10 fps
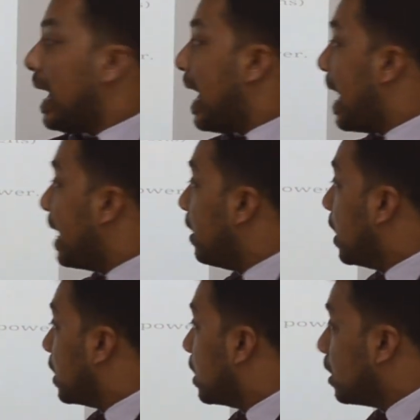
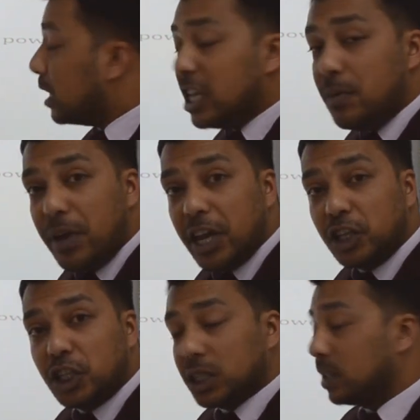and the
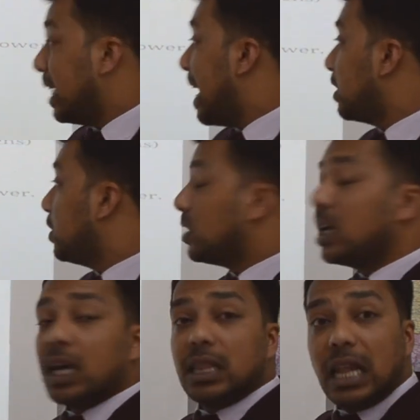image, that
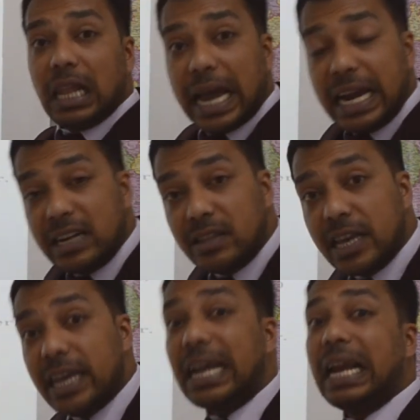is the light,
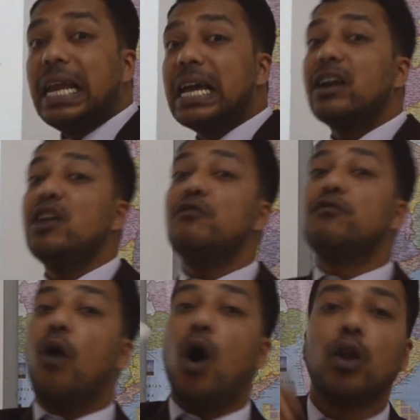they
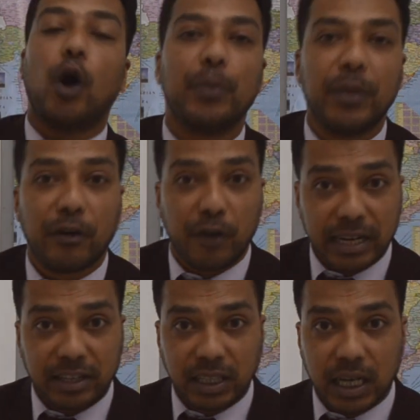clearly fall on the
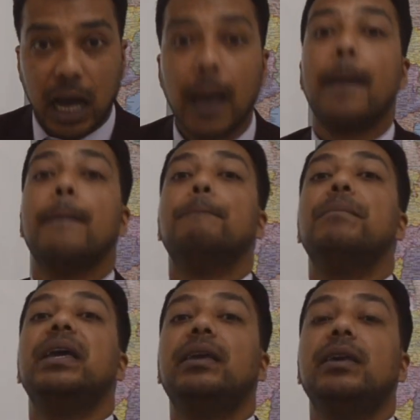retina,
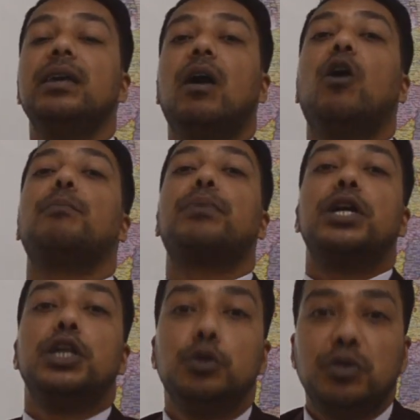making or
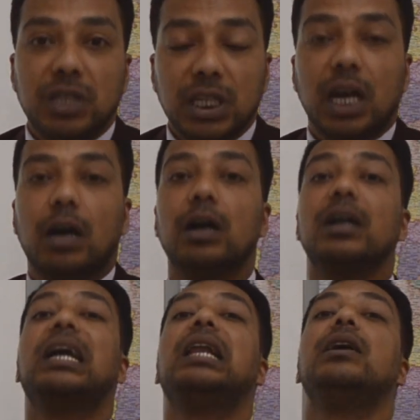producing
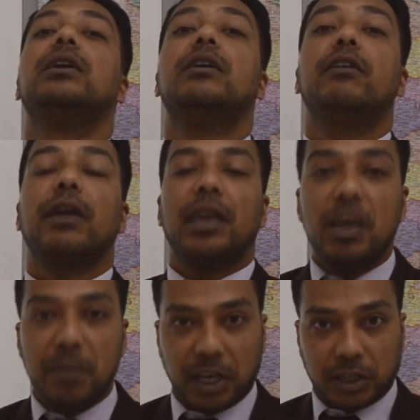a clear
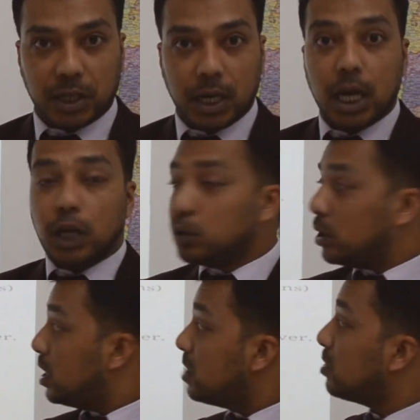image. So
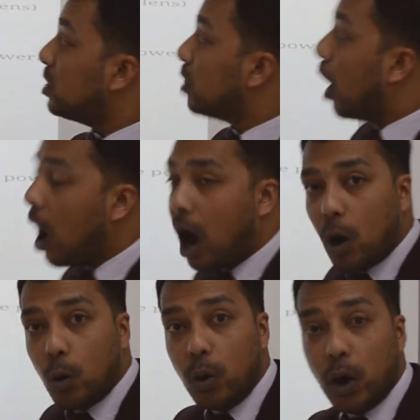this is
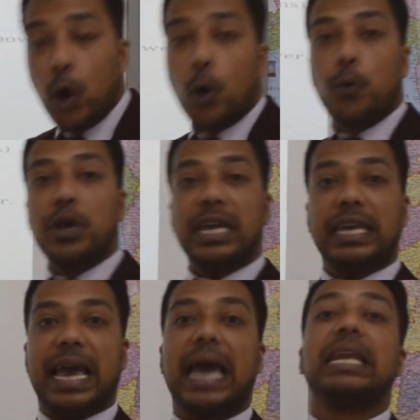how we
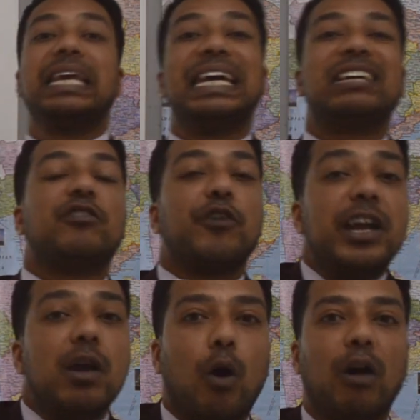can get
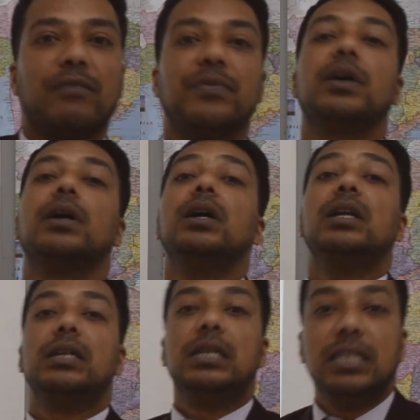rid of
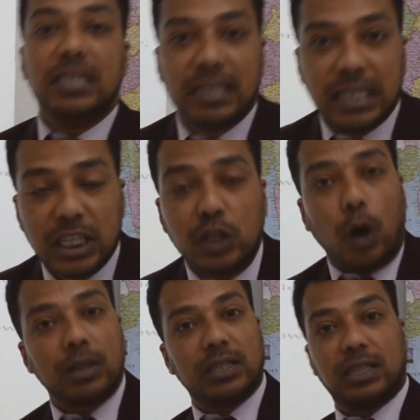the disease
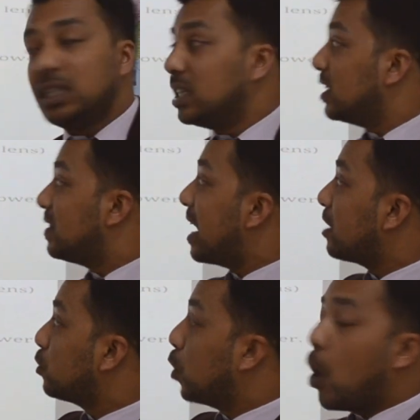or the sickness that
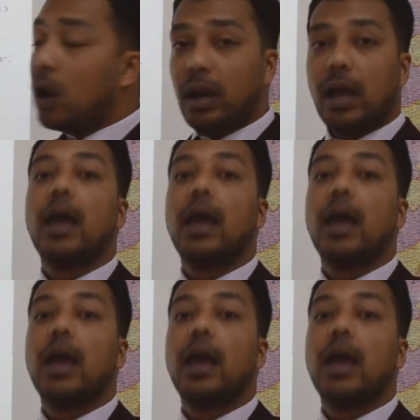is called